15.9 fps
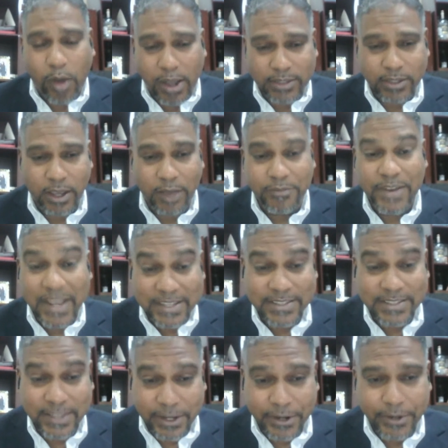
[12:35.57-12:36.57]
of
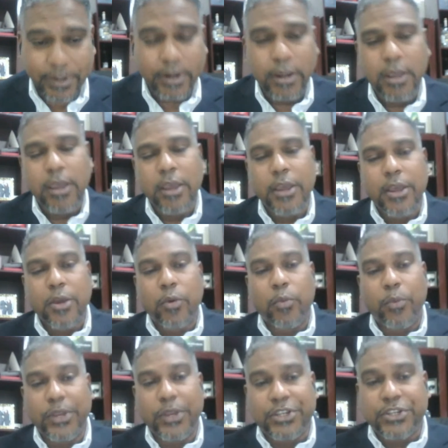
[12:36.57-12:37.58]
next year,
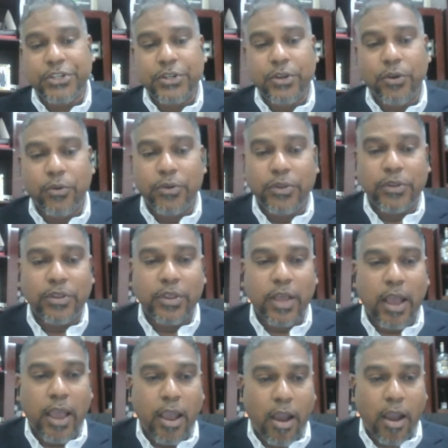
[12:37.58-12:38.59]
which
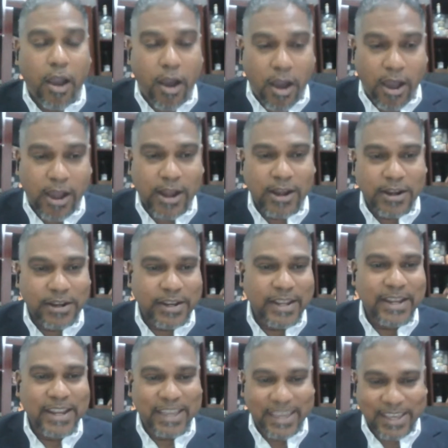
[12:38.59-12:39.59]
all
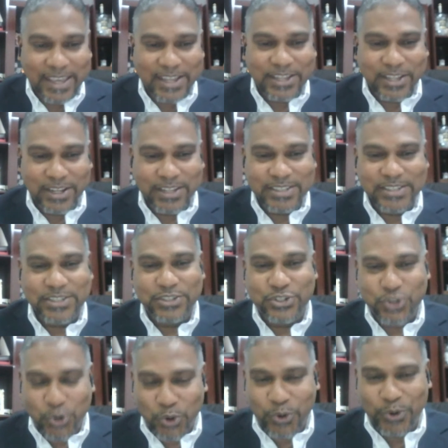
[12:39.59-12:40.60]
indicators
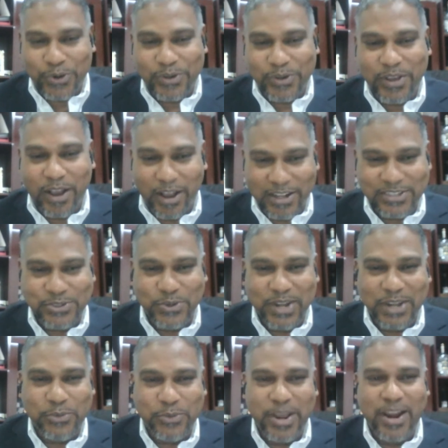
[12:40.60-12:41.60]
show also
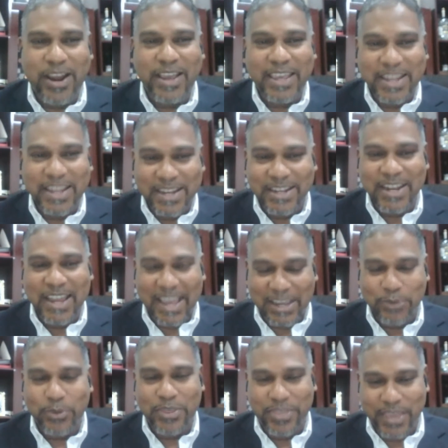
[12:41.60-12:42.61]
that we are in
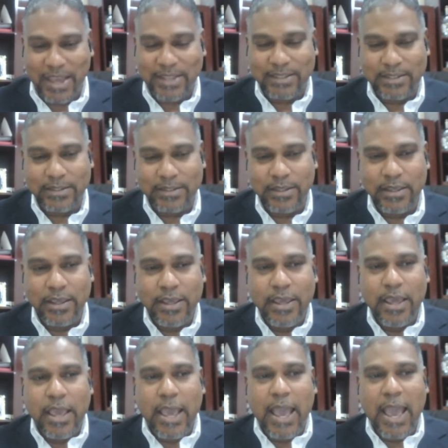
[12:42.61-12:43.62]
line with that.
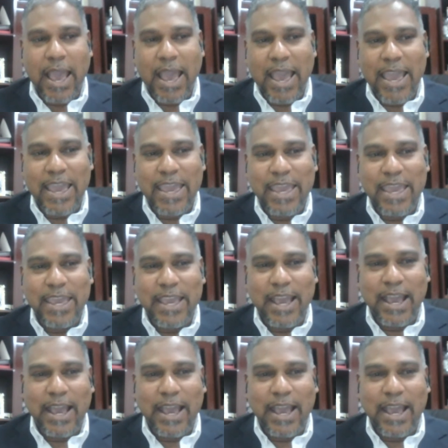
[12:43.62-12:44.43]
I